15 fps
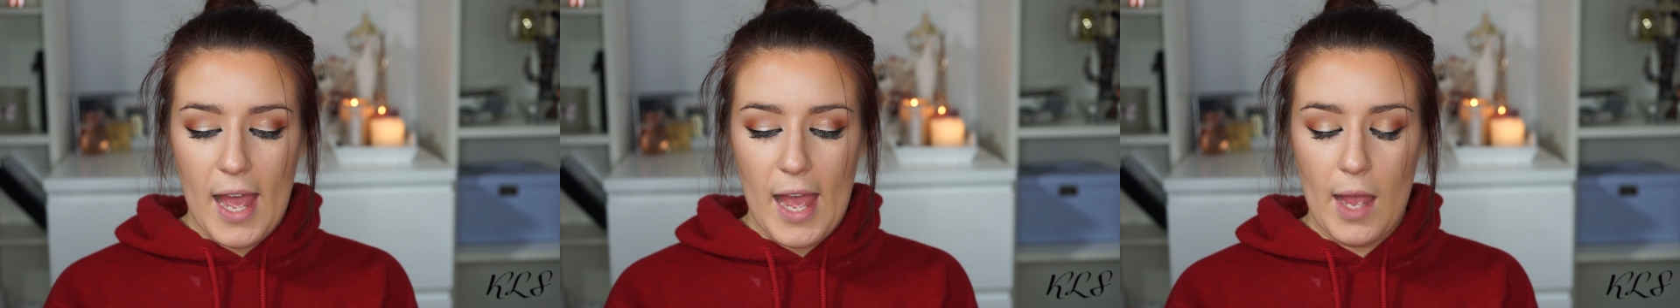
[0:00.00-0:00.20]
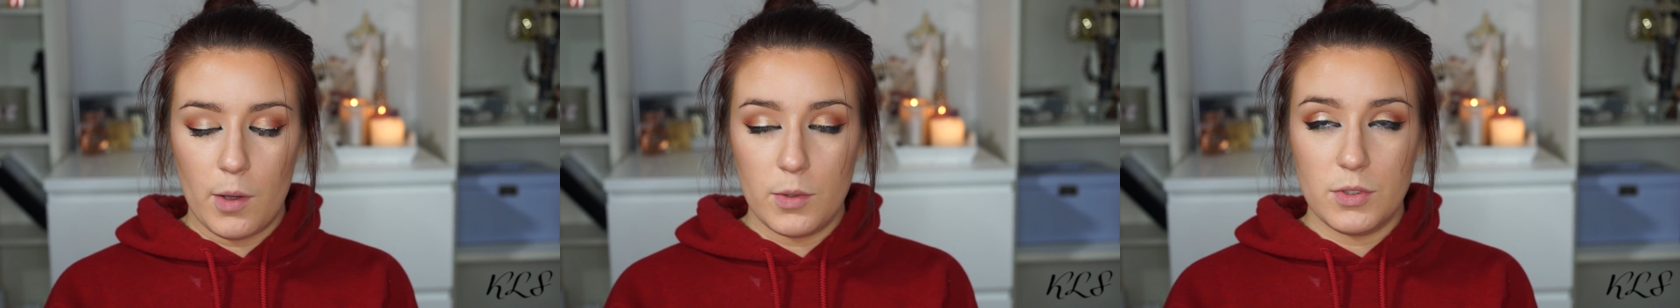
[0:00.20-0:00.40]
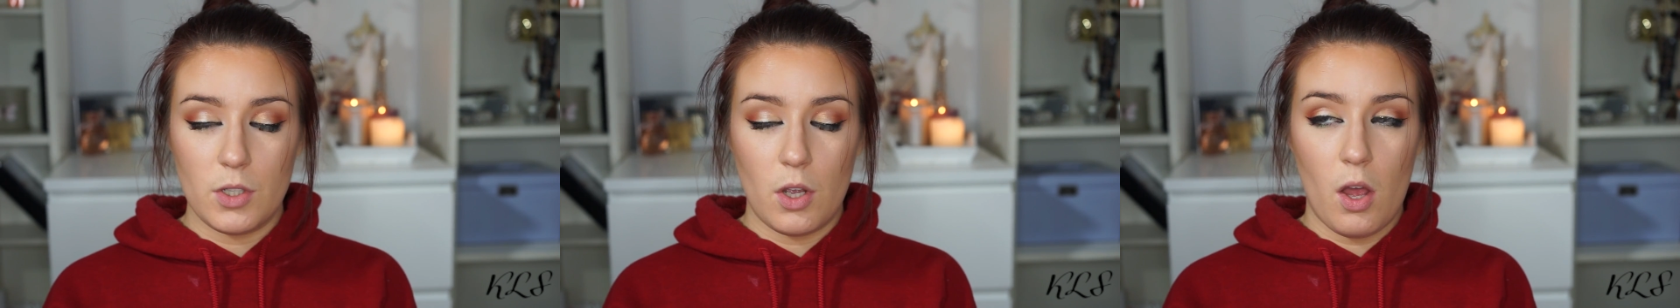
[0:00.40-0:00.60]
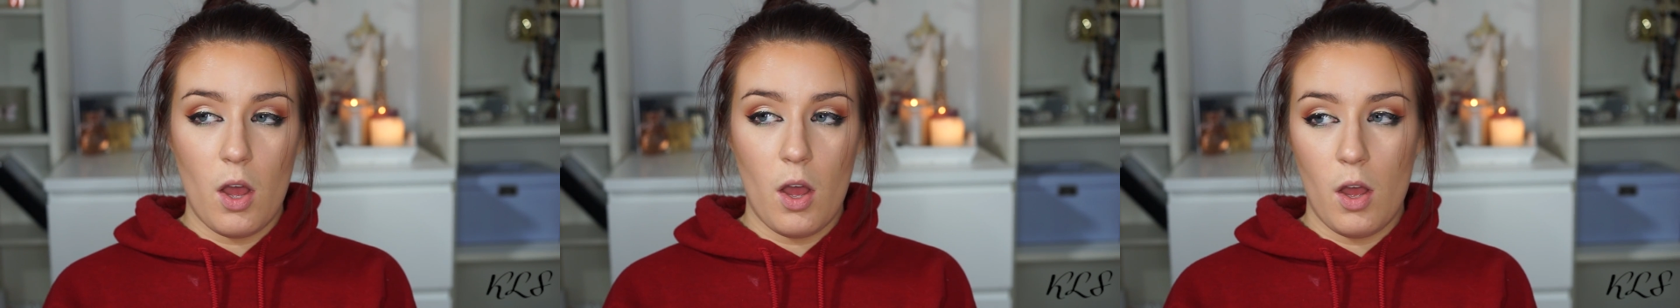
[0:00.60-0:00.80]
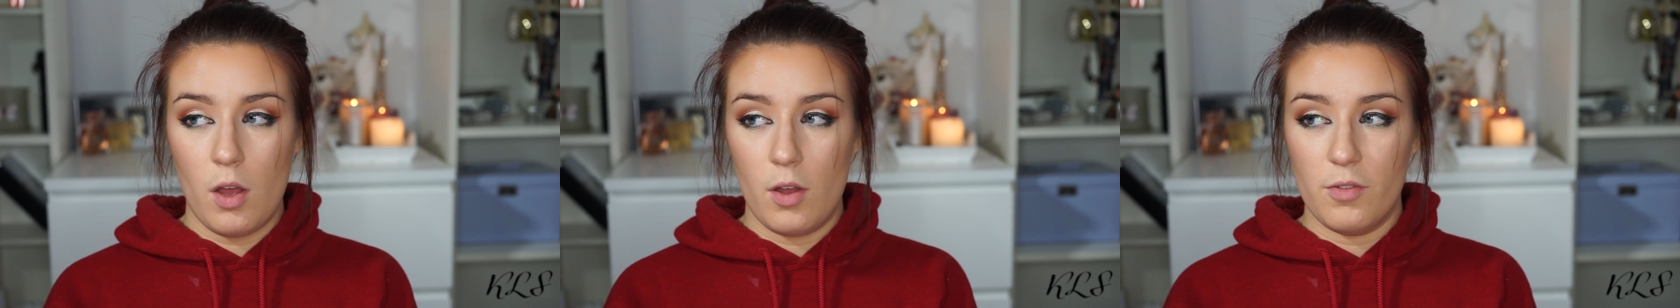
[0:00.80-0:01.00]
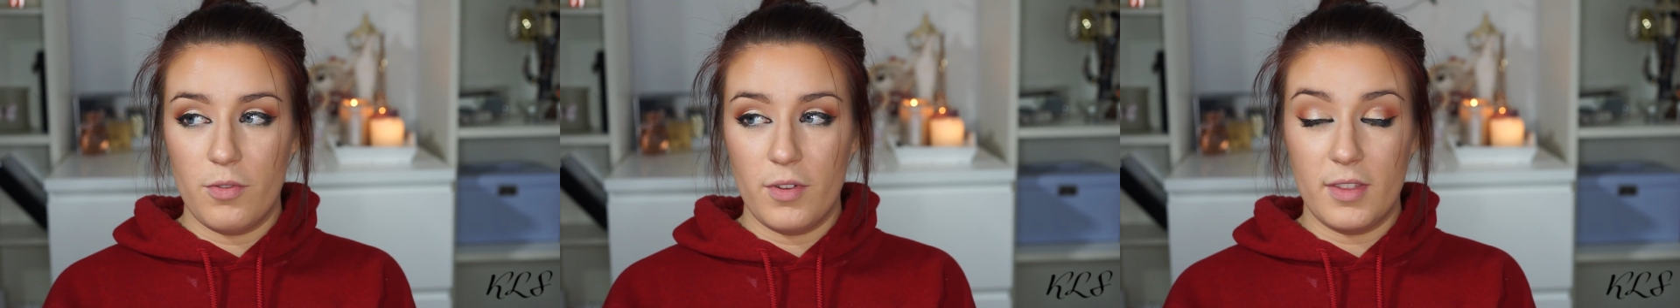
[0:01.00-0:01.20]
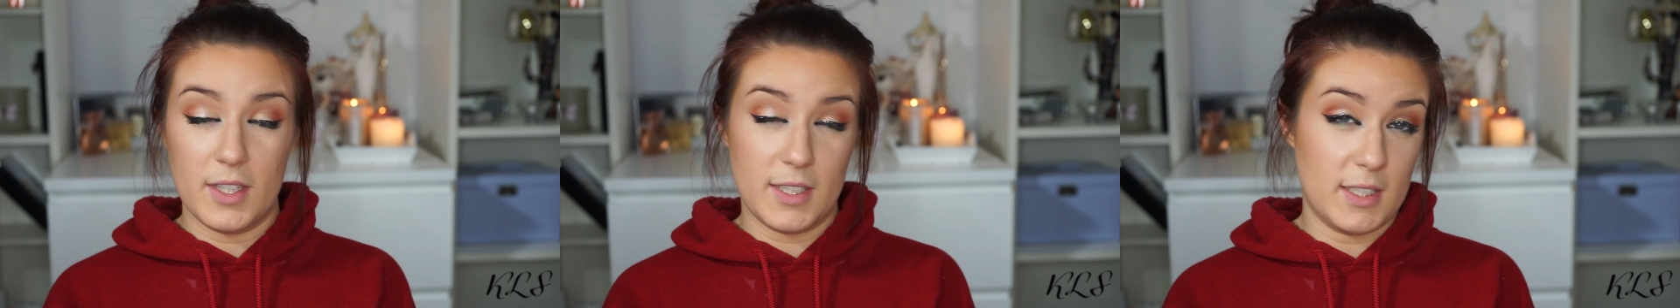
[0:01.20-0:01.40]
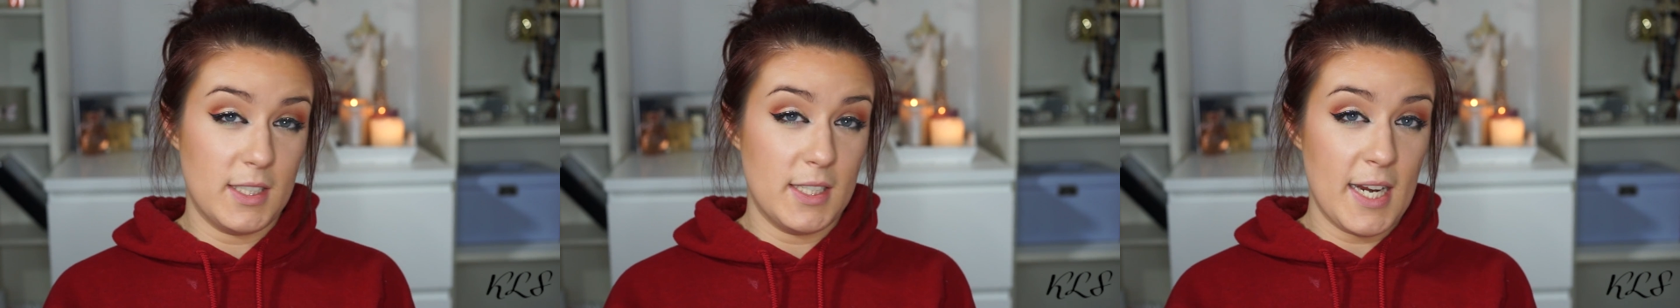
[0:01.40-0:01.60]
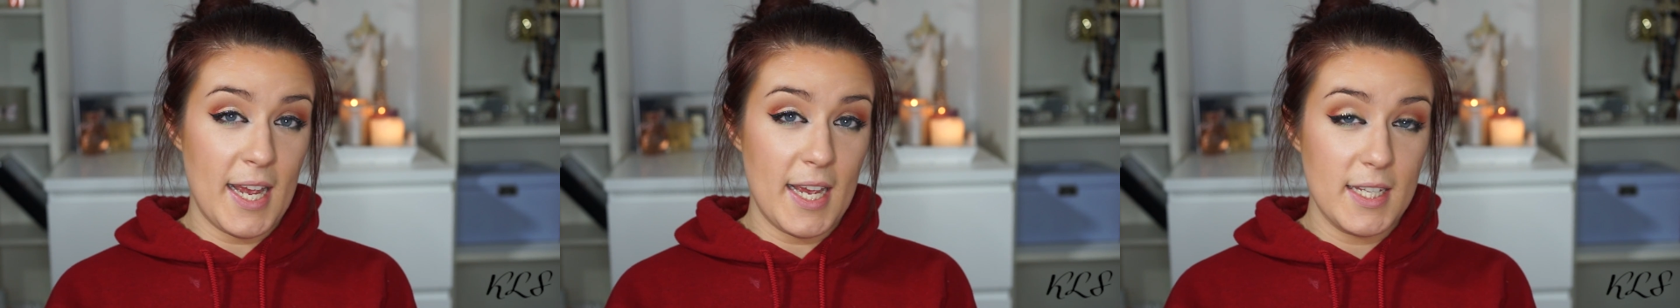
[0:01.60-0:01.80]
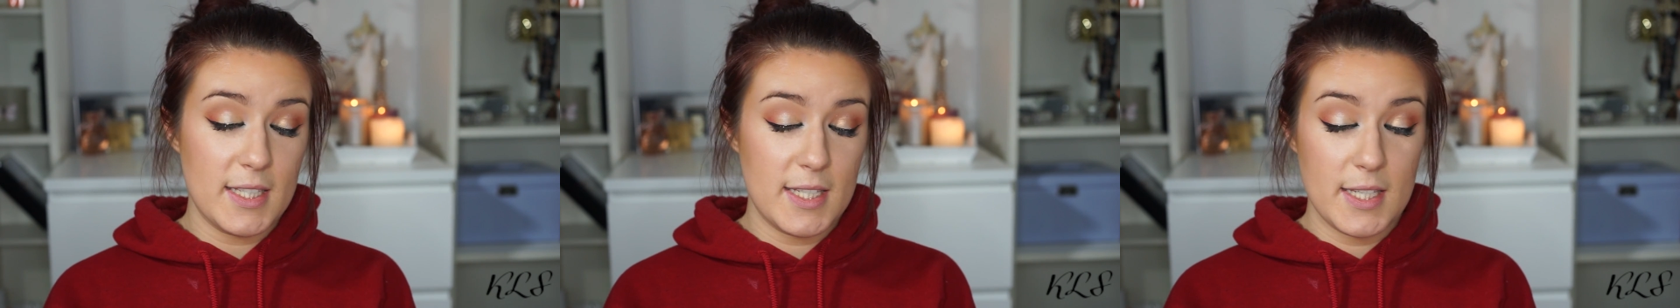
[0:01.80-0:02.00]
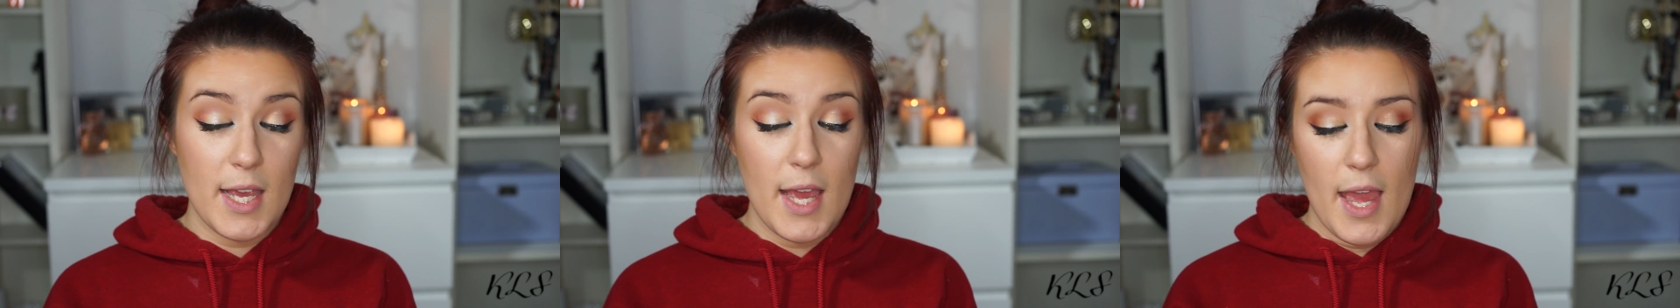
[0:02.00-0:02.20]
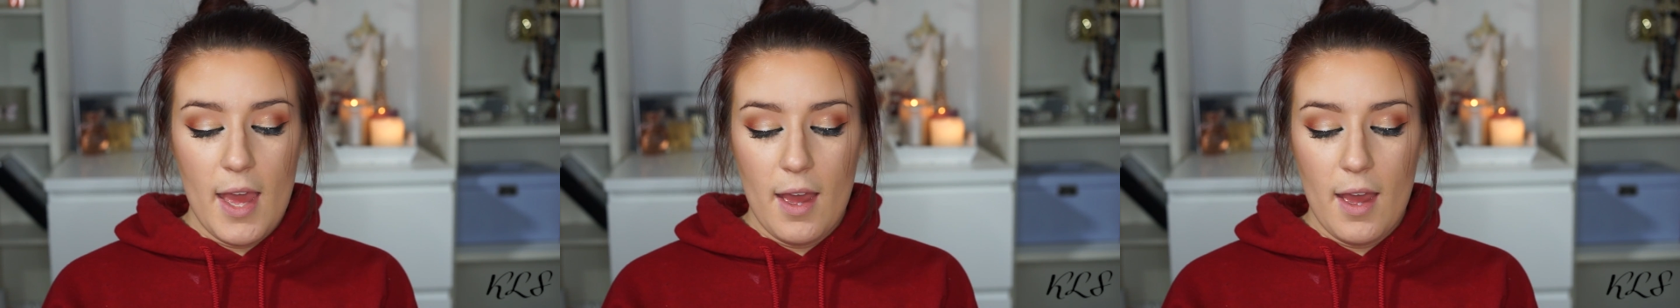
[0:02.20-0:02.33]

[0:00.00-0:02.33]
out of the States.